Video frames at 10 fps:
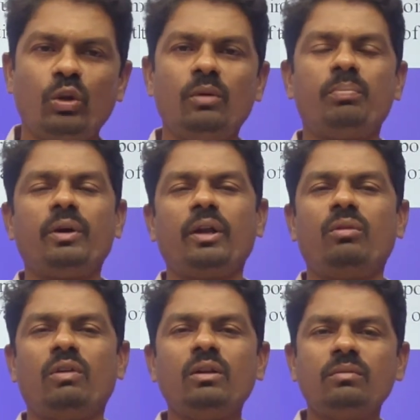
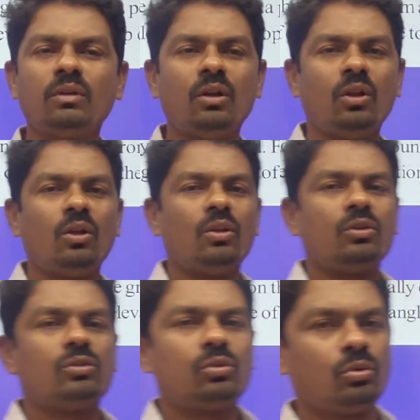12.1.
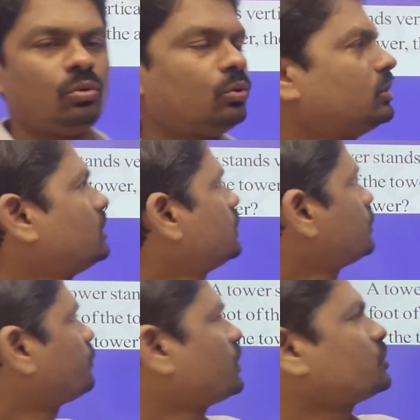So this
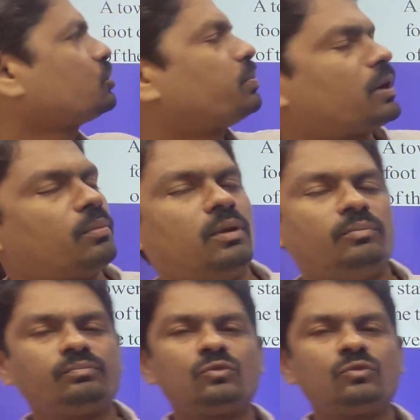is first problem.